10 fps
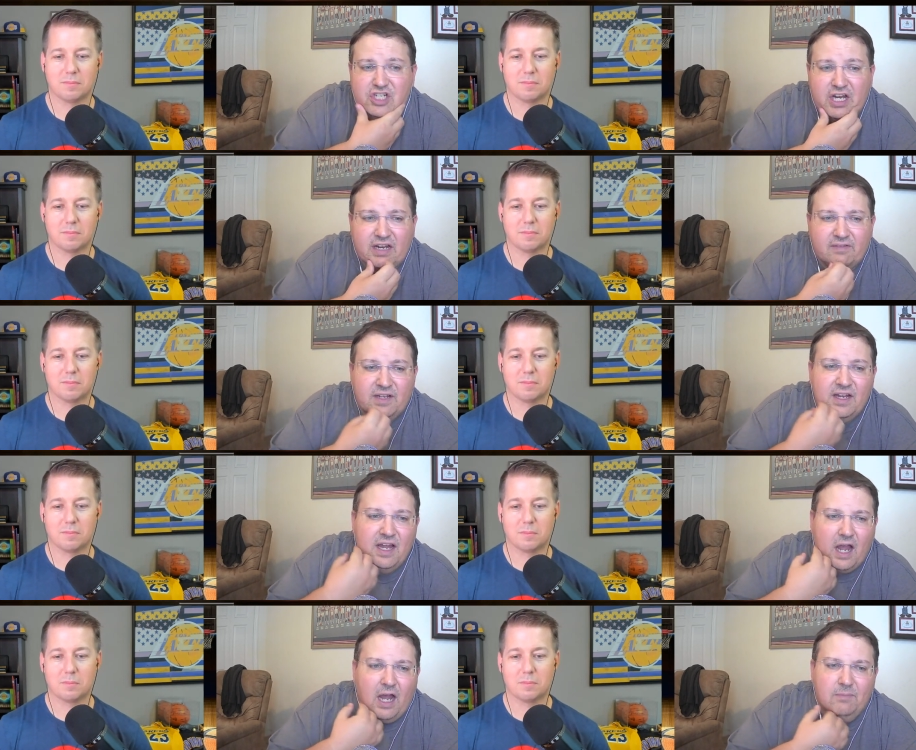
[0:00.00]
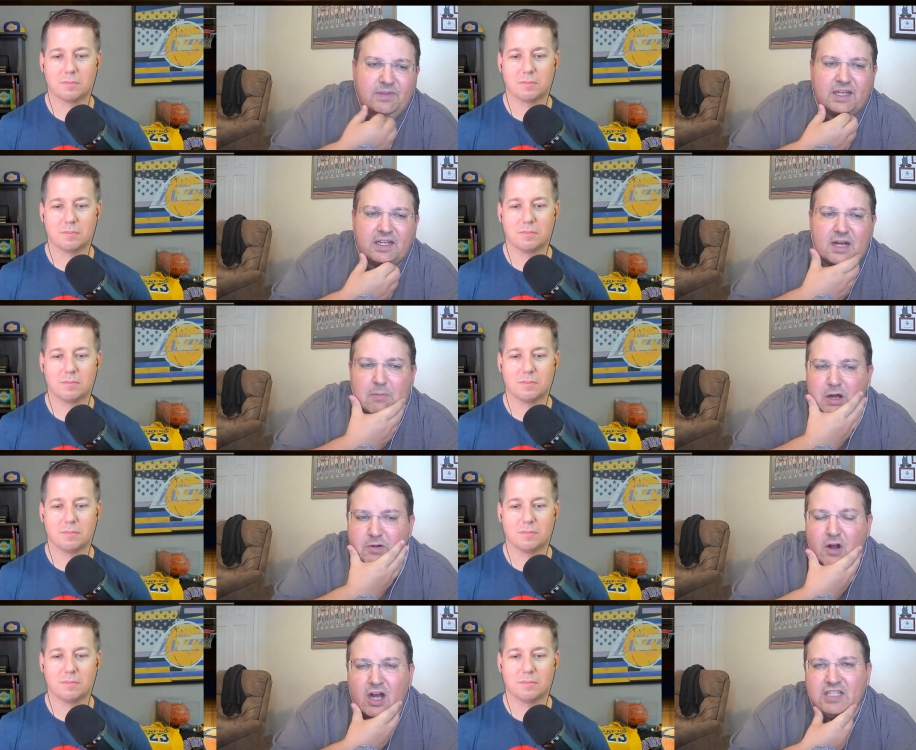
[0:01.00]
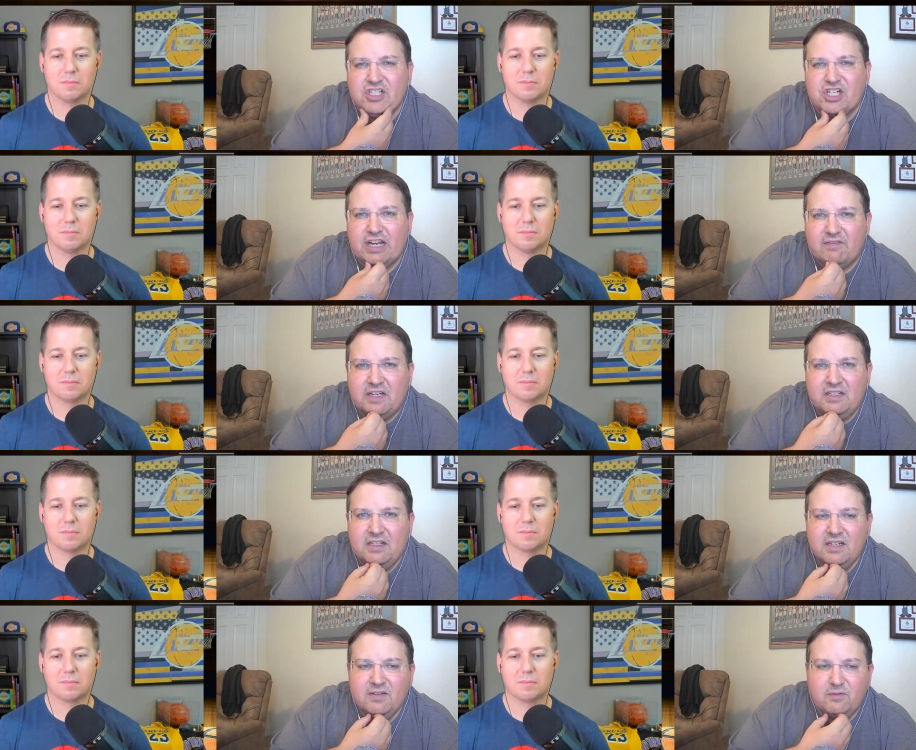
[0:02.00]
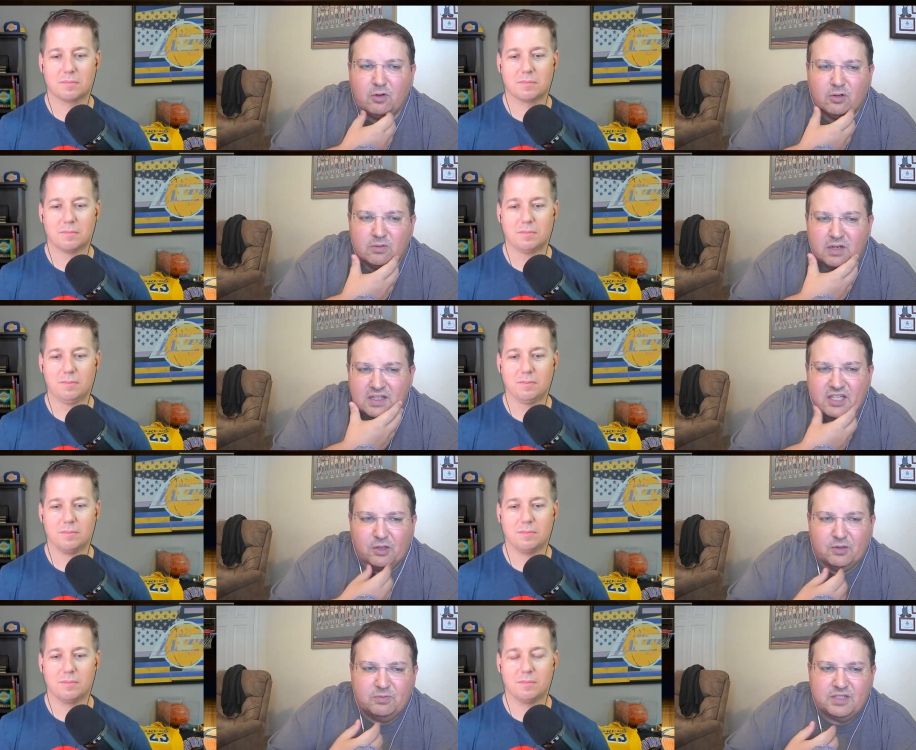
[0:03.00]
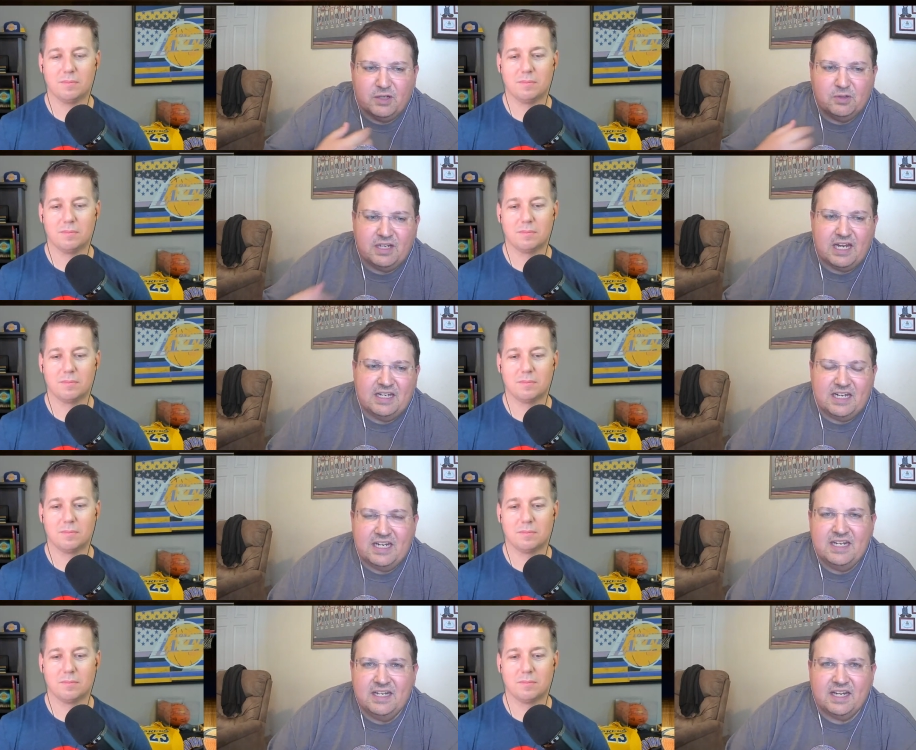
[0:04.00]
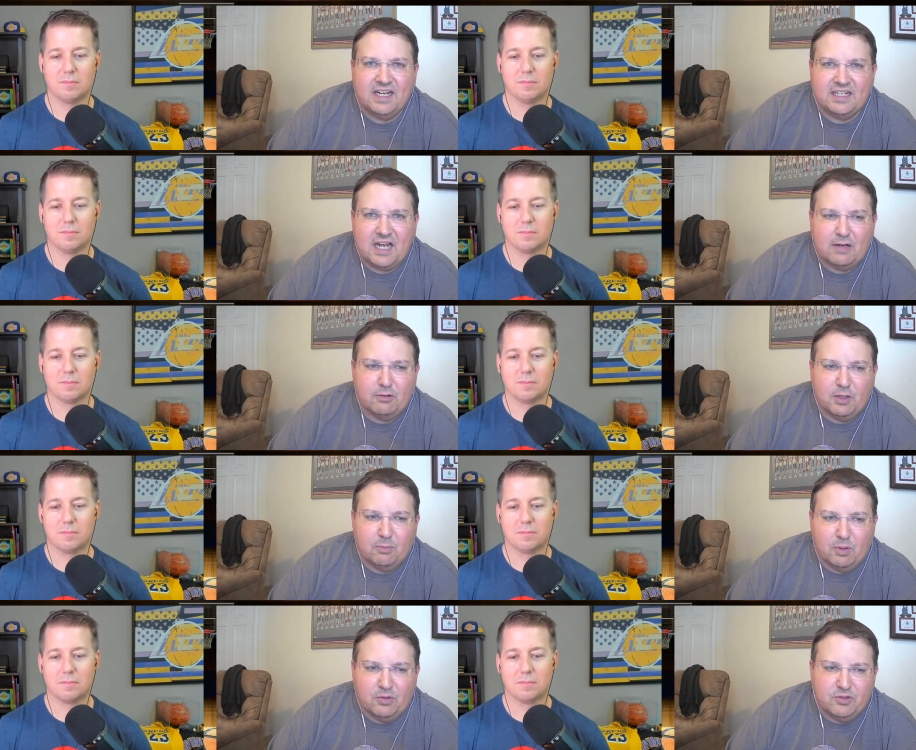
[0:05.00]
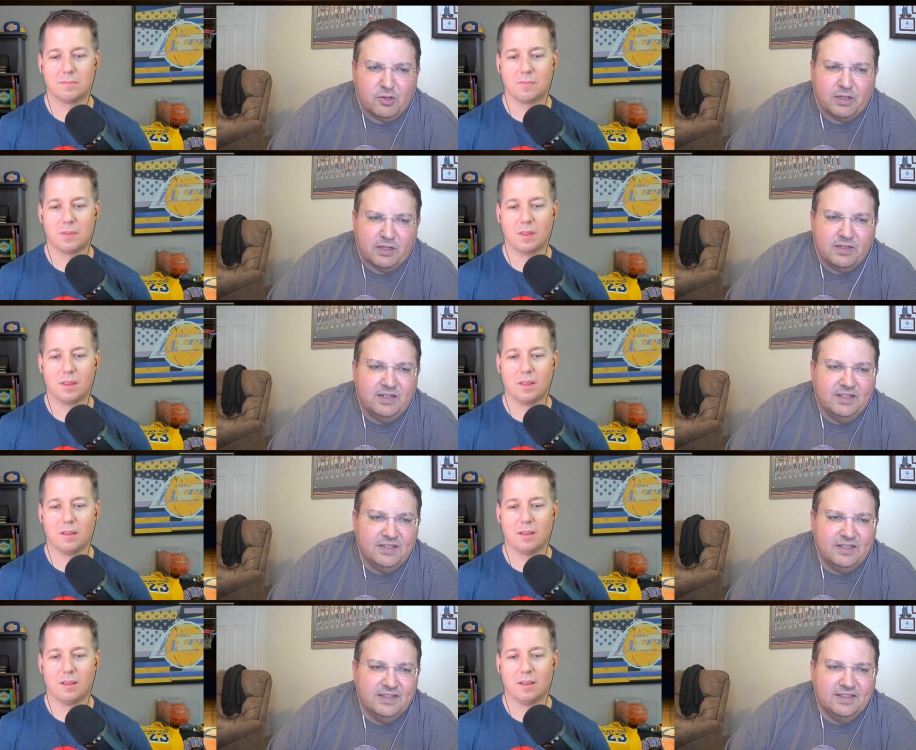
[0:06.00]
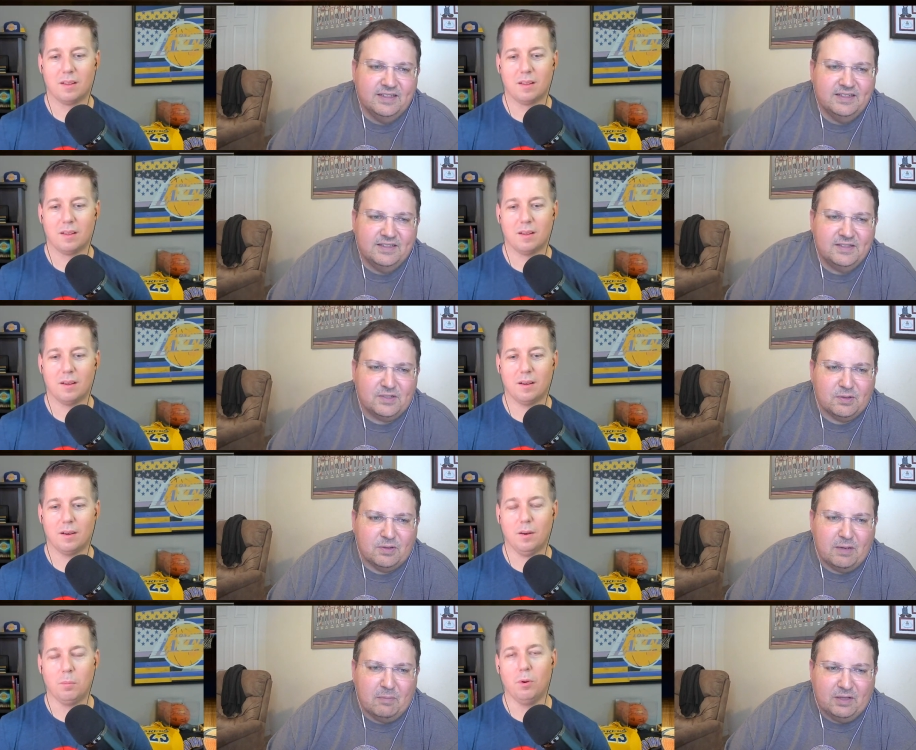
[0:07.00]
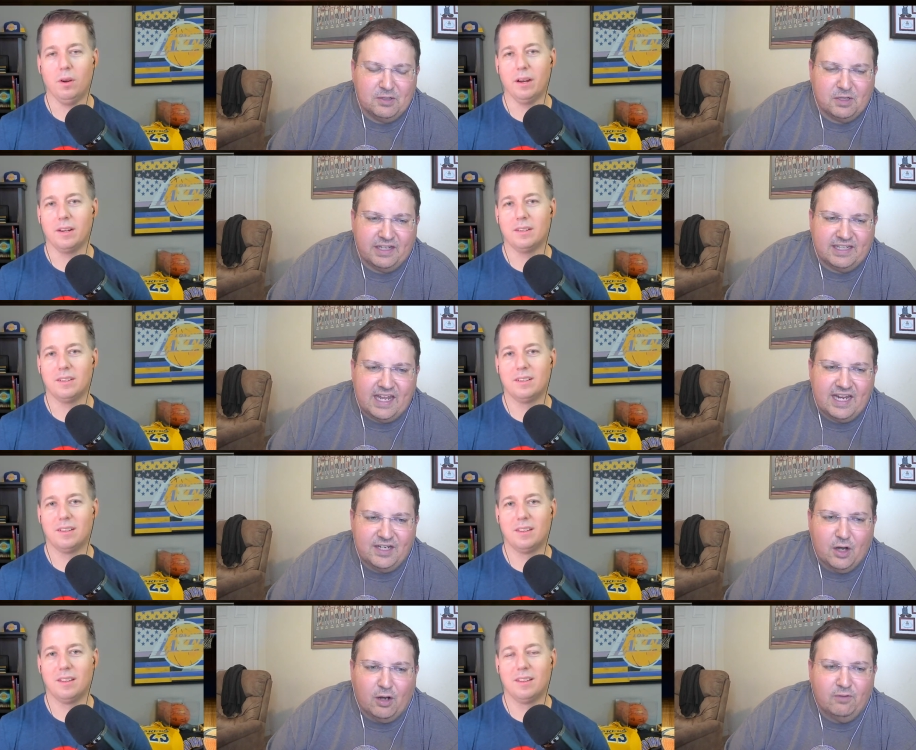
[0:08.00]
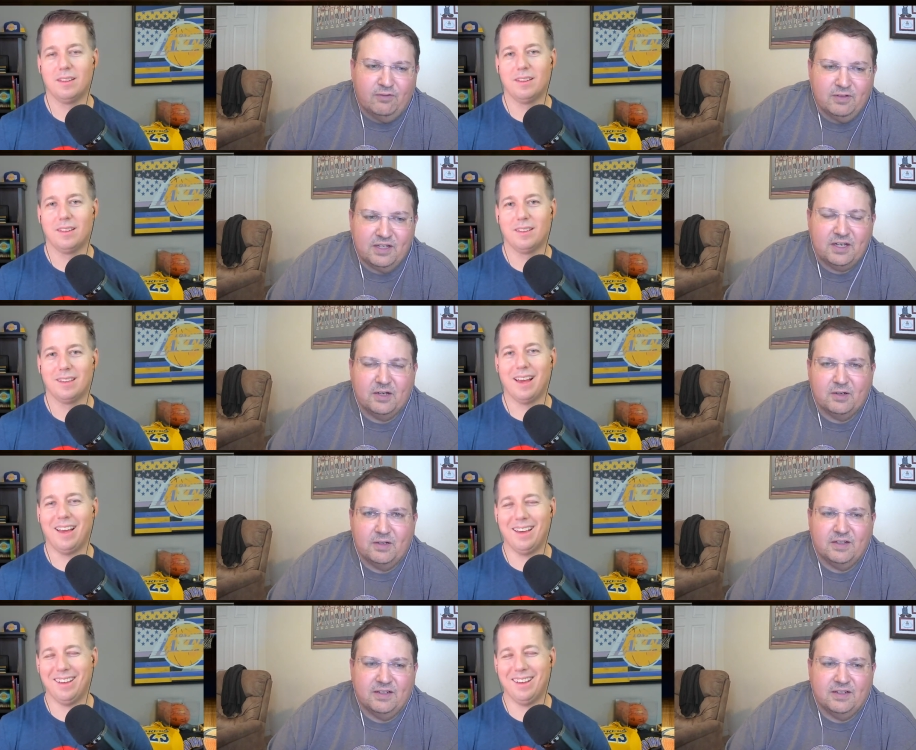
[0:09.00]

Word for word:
Speaker 1: shaved. I'm thinking about not shaving for until till KD and Kyrie are both traded. So I oh, might boy. look like Gandalf here uh,